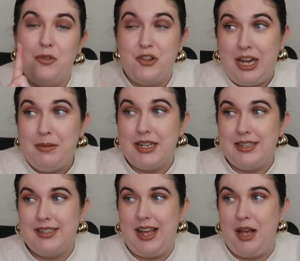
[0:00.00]
James
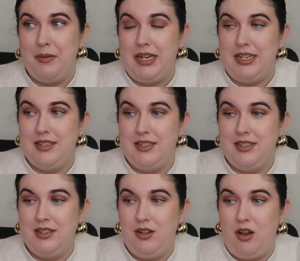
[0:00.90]
has this
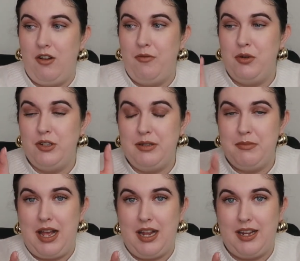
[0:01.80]
habit of putting
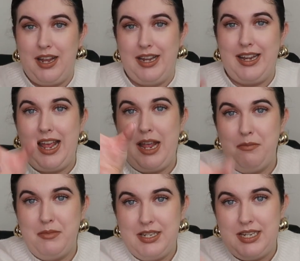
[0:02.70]
back an
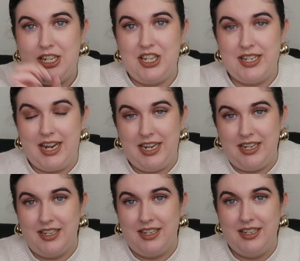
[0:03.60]
empty
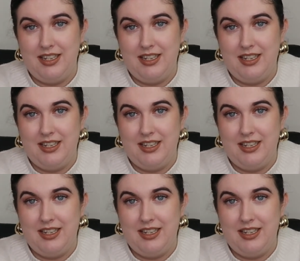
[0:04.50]
container